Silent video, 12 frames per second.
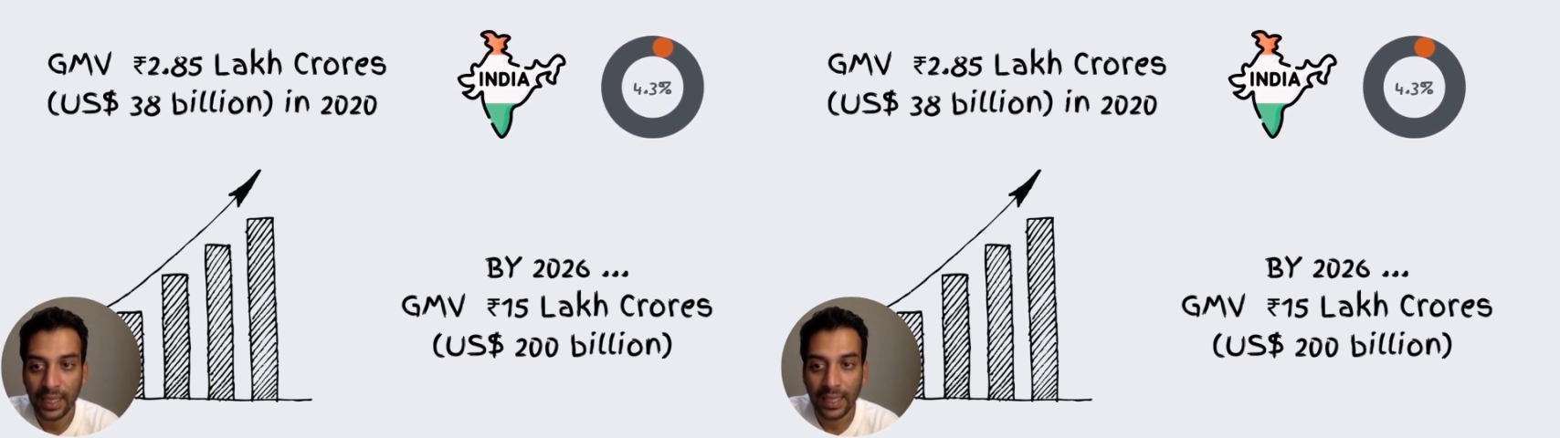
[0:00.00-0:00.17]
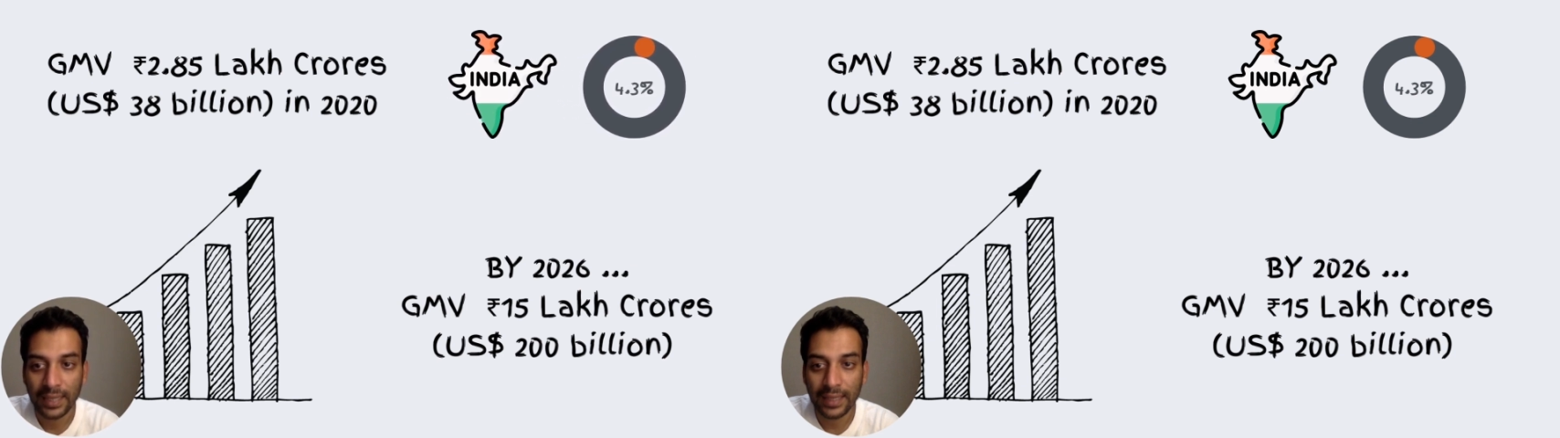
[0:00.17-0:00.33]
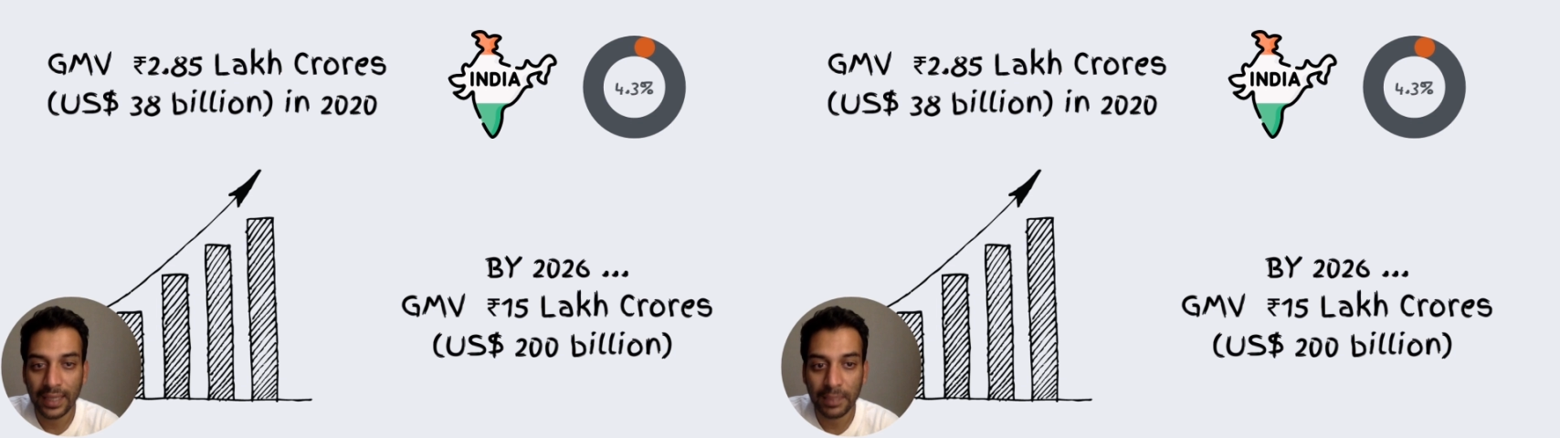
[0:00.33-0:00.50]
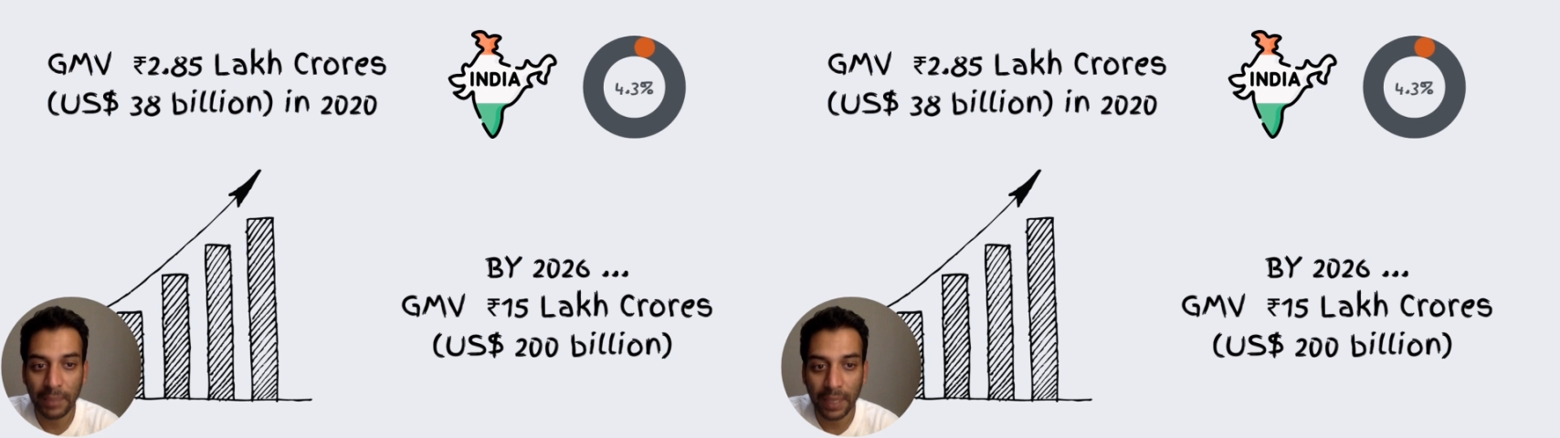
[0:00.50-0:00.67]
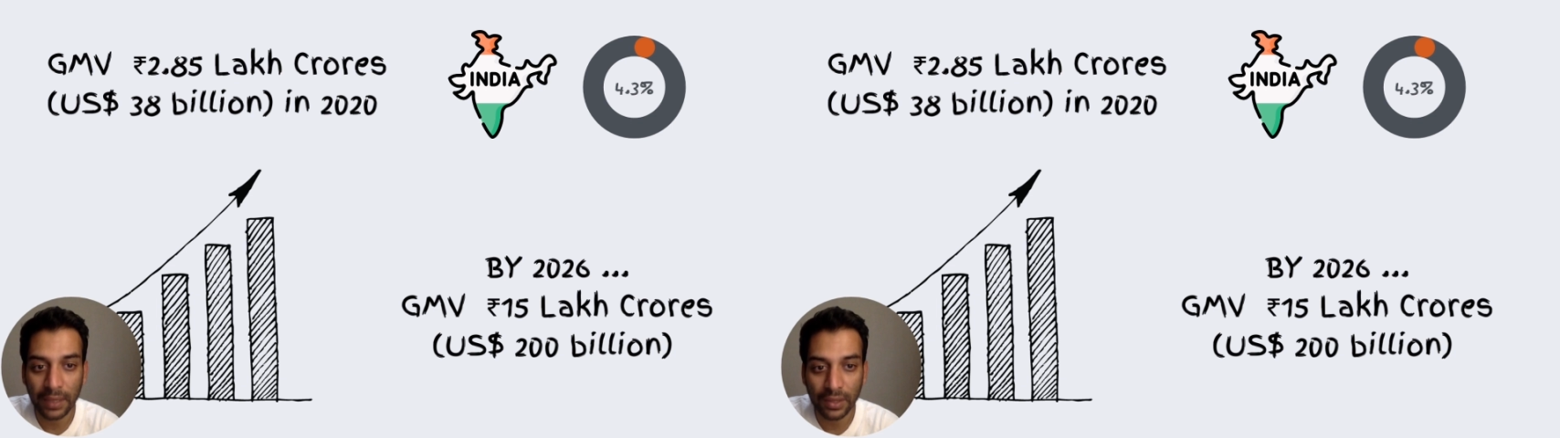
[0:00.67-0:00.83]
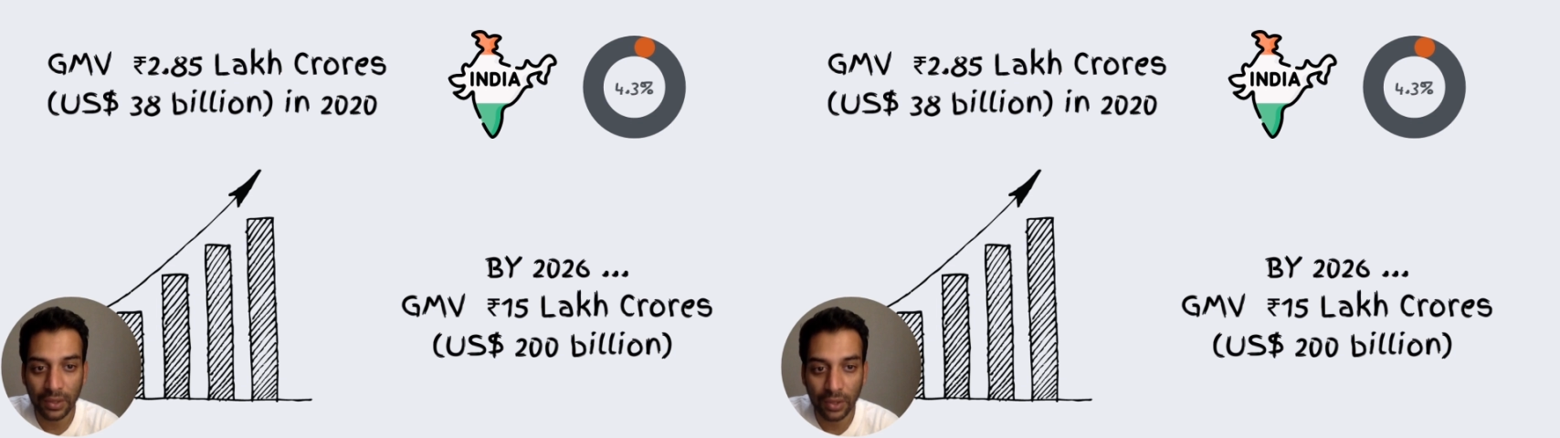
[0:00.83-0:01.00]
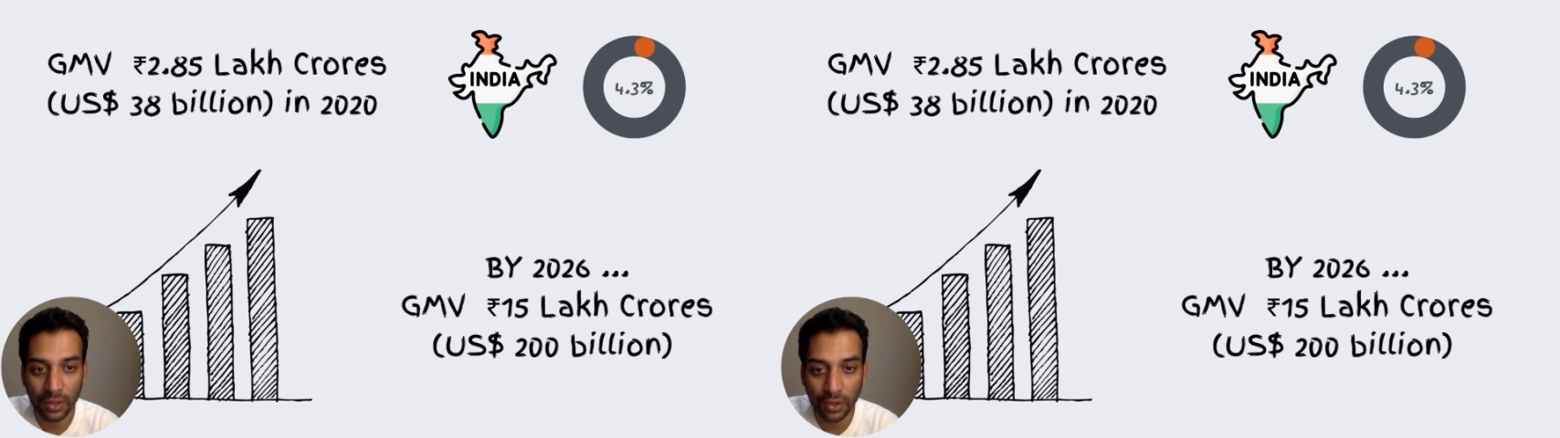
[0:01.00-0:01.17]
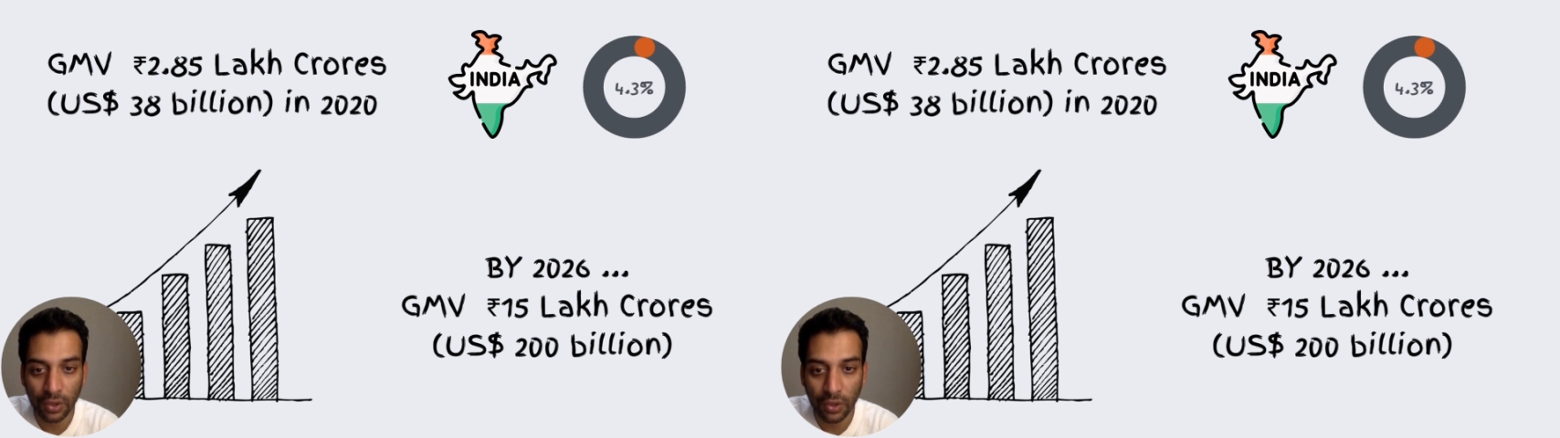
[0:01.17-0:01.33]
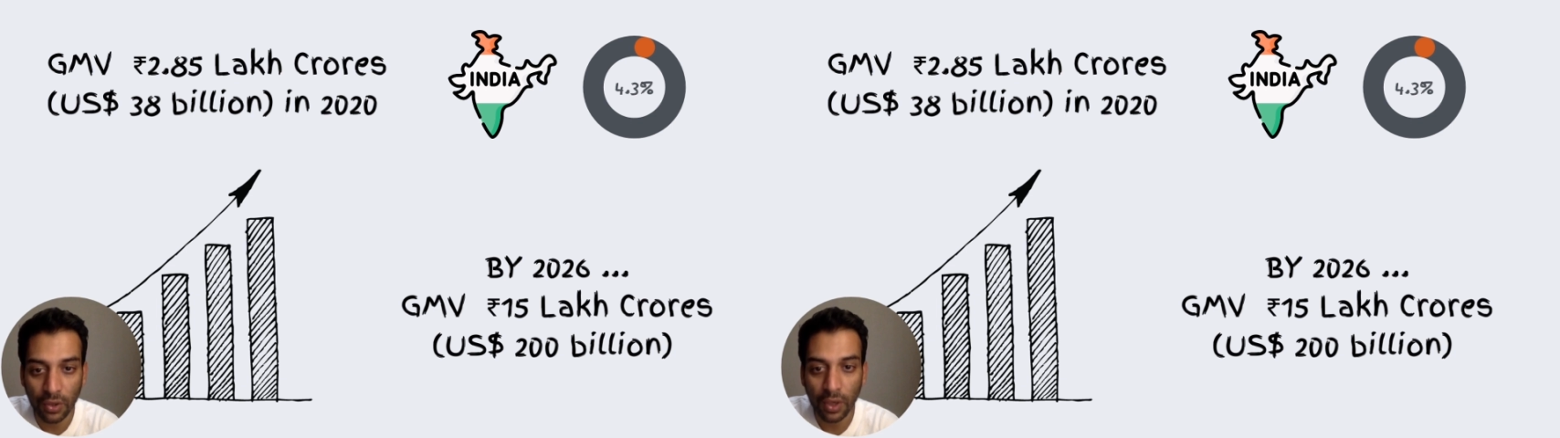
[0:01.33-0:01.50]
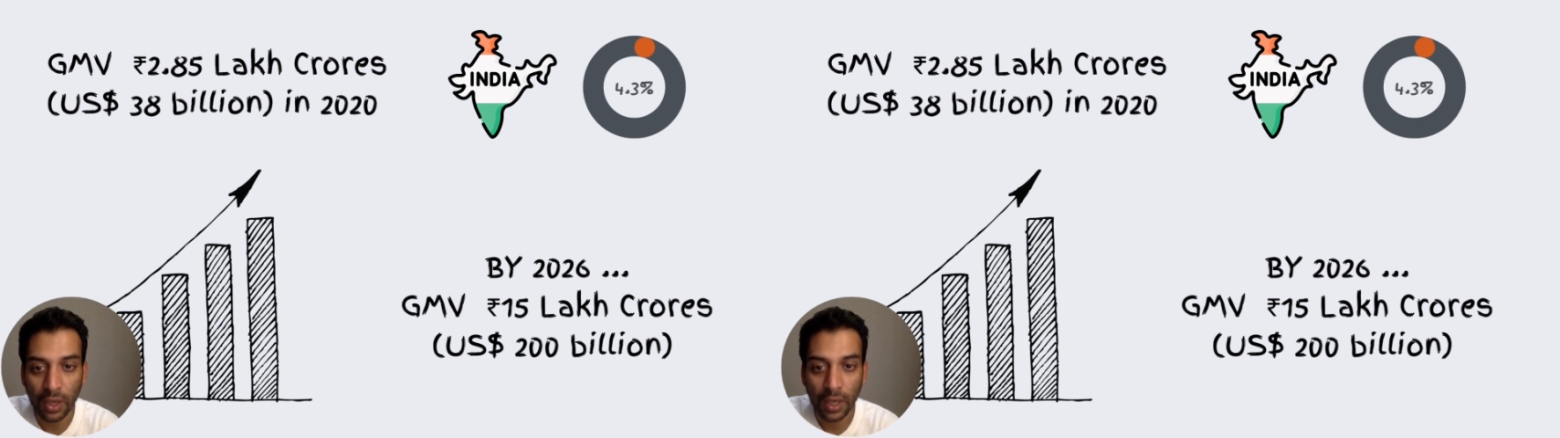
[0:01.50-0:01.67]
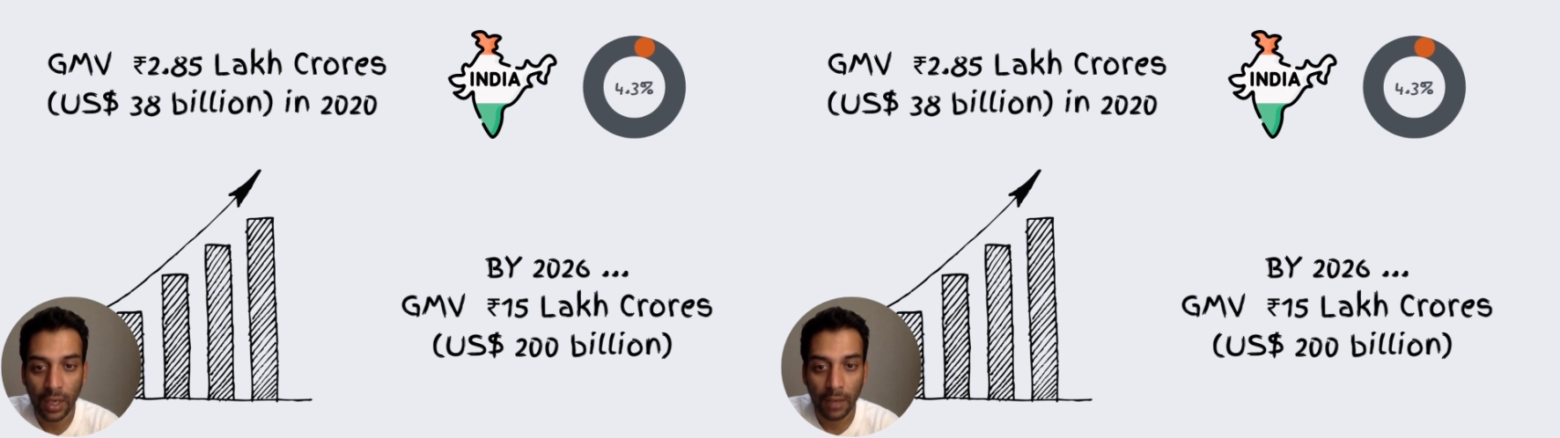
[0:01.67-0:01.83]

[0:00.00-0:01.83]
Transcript: is expected to grow